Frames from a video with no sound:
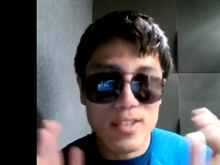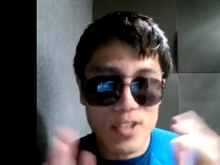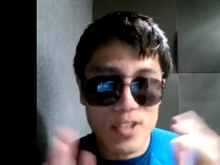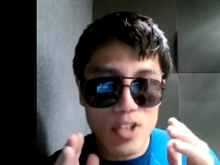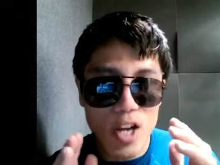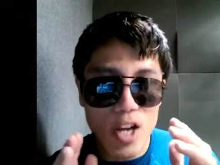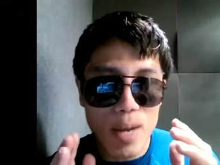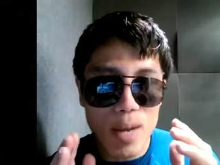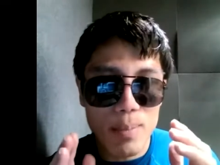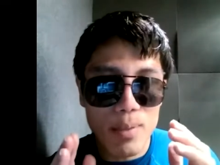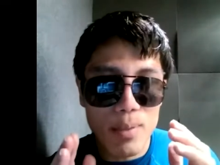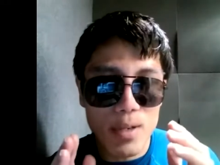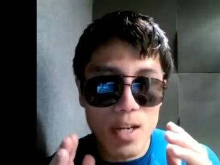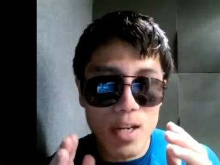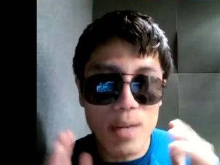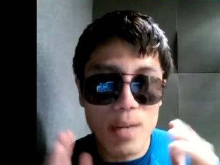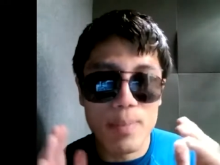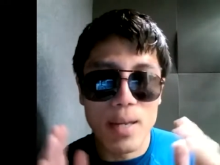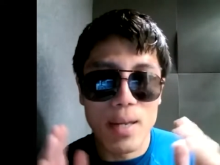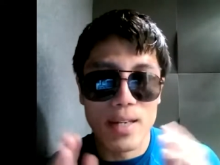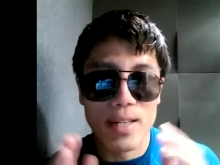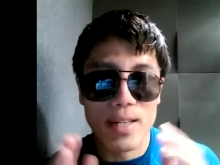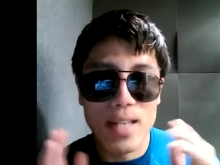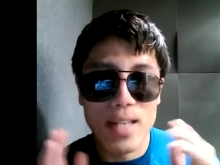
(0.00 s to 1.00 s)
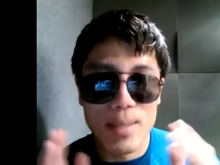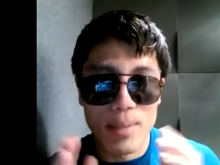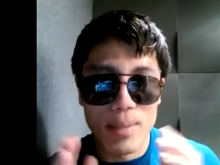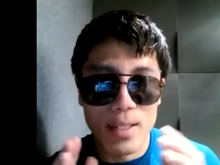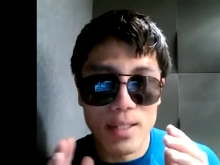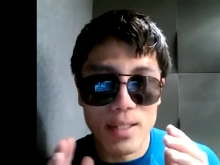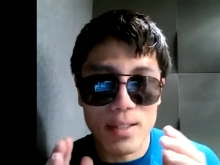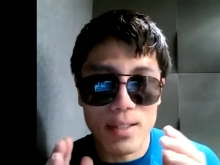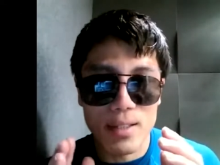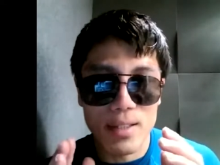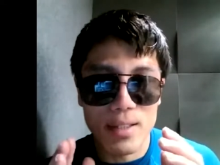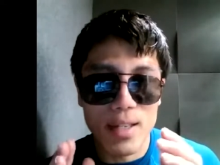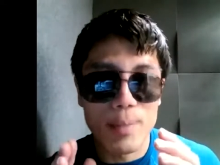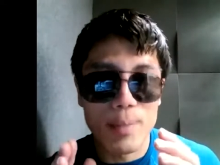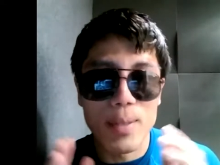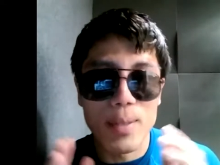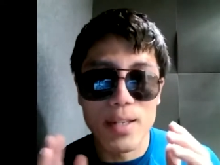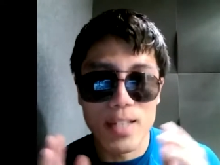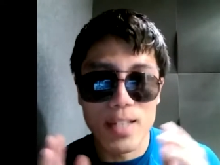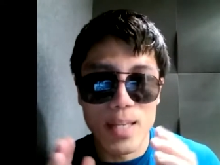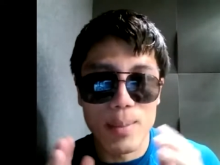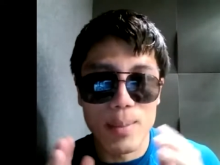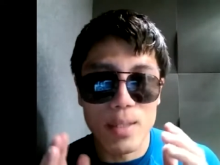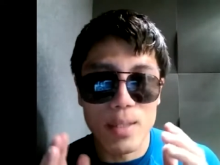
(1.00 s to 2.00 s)
can stop a pandemic, a
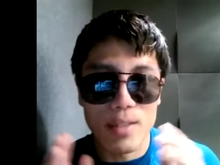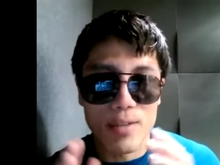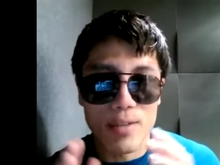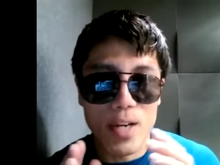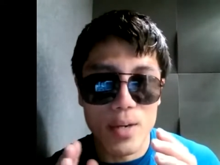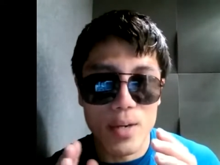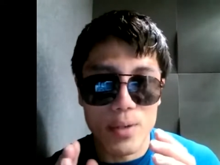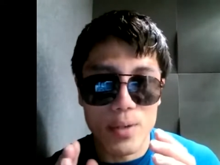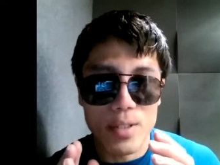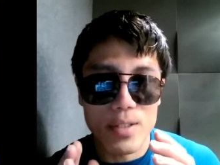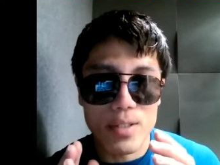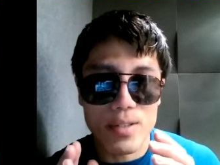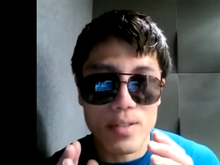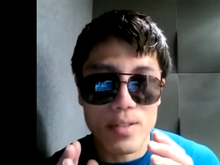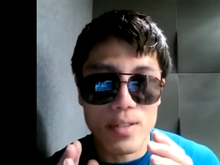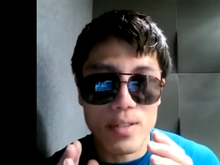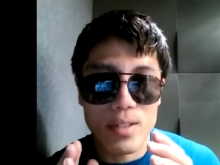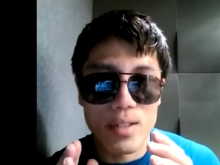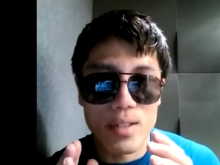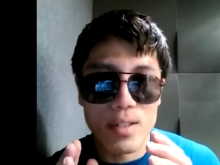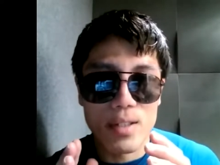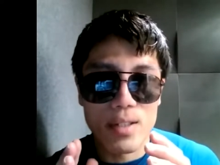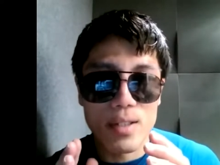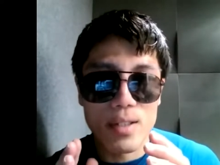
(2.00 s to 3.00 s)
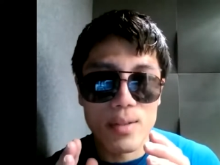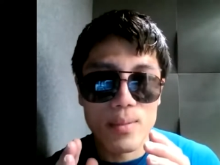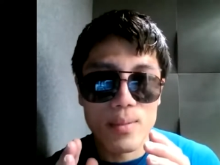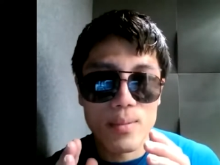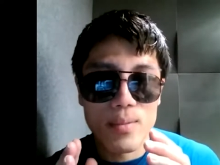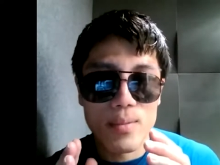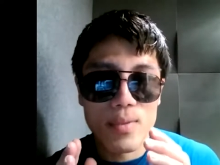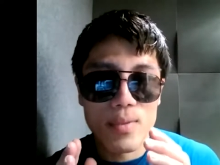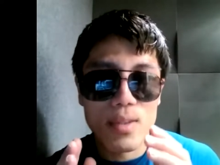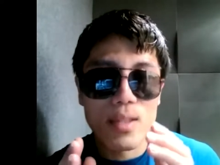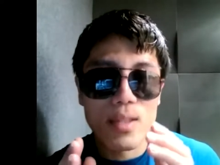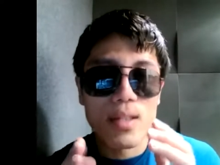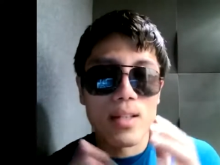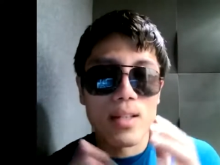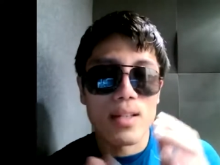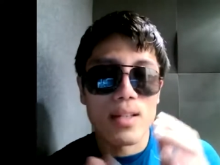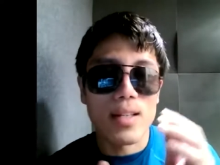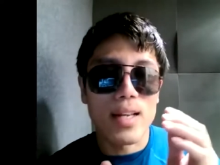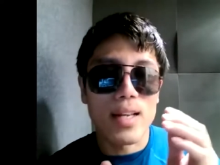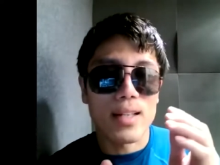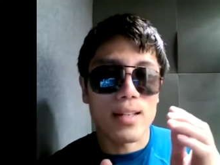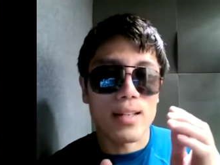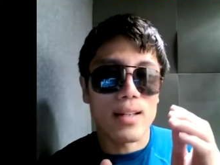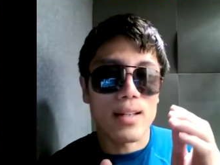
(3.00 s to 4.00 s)
pandemic virus?
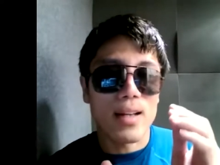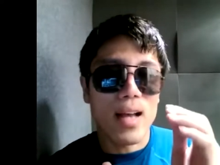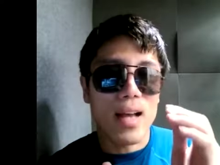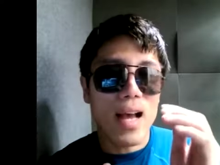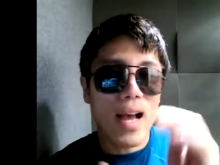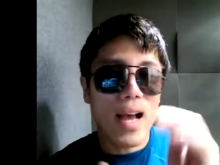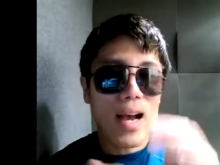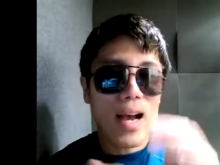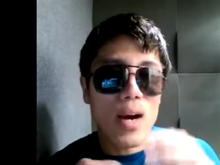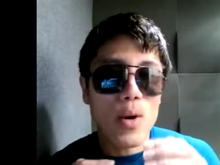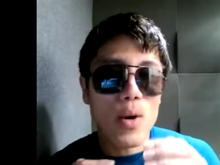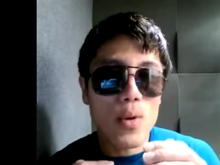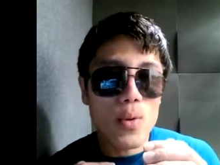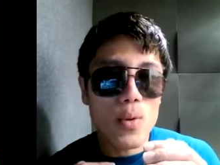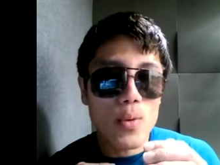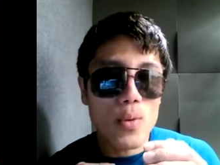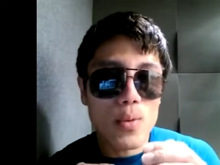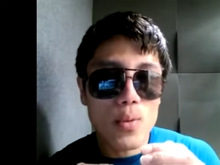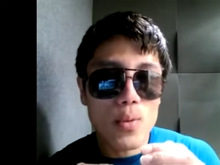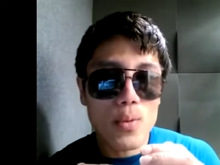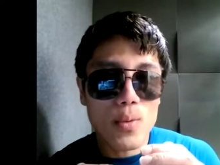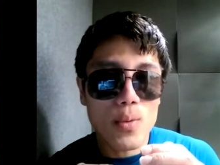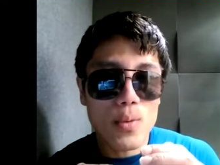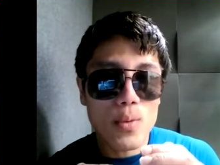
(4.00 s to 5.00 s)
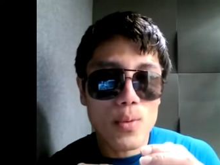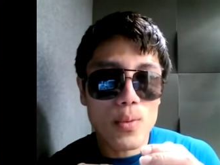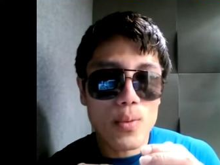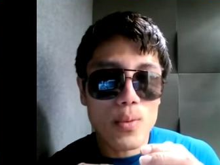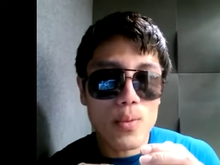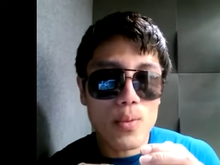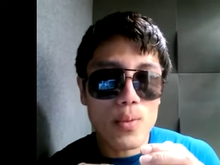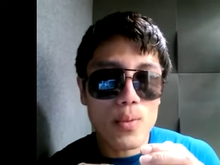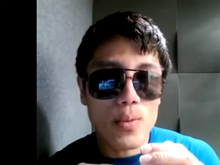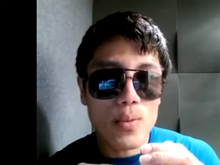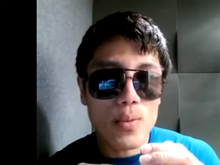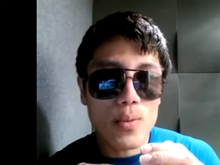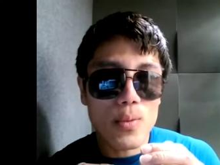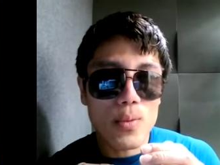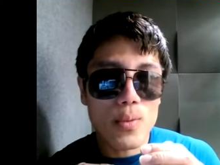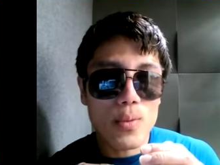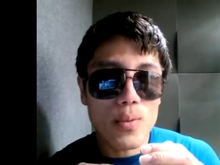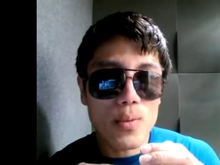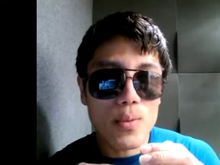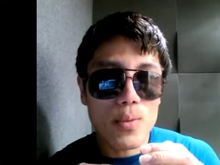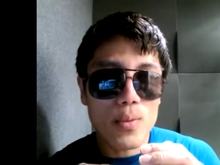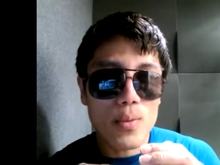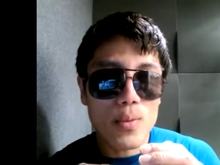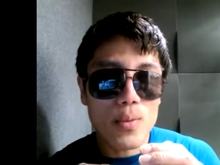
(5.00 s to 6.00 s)
Like how
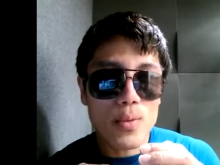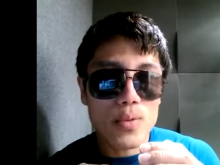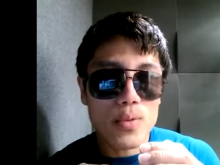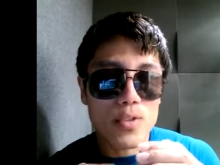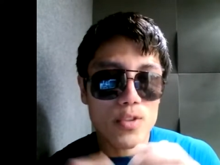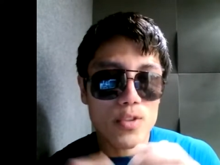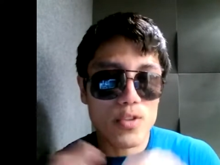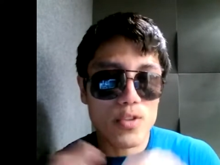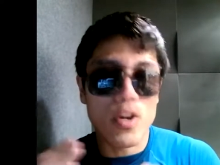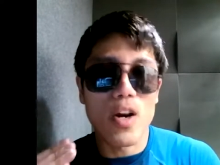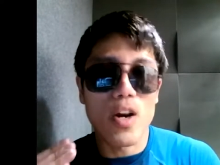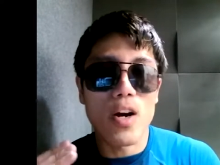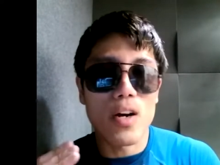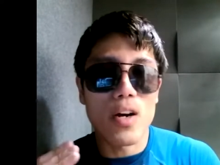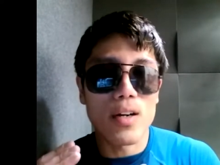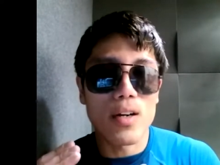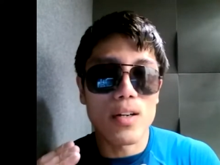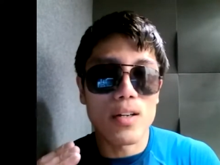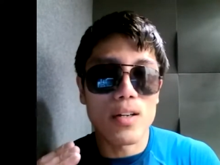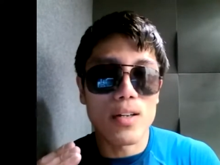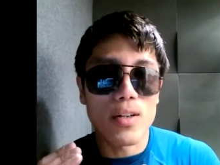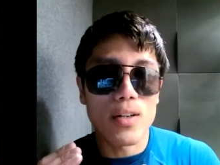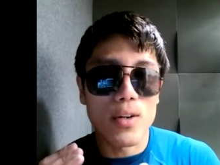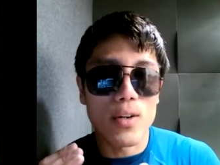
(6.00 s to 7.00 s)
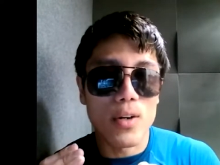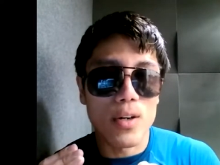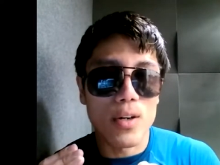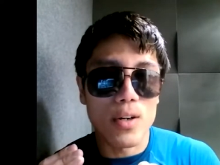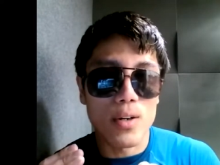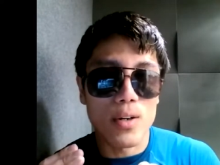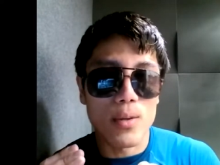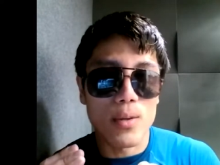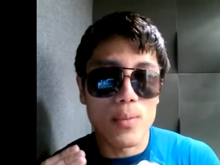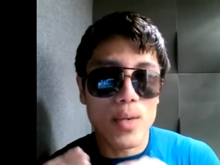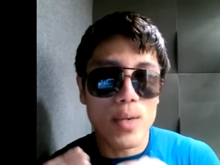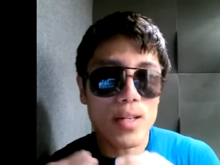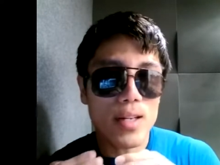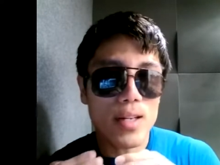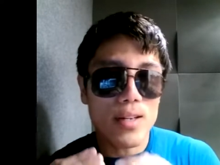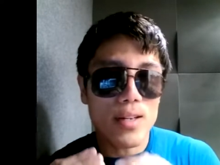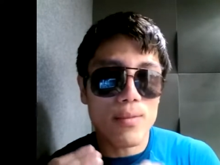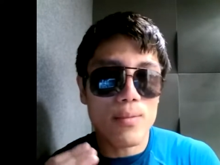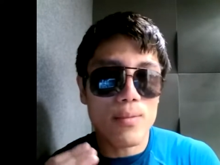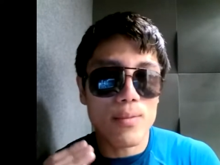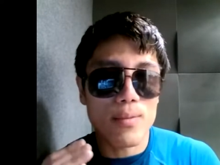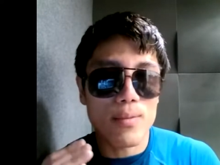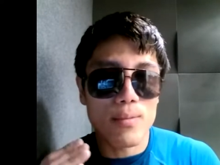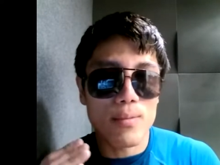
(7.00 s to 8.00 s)
strong or what
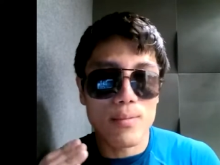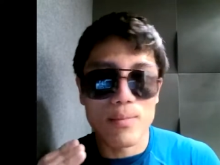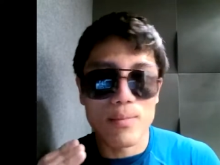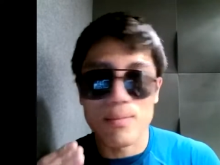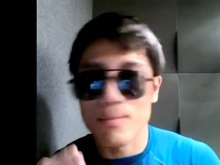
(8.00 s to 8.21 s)
kind of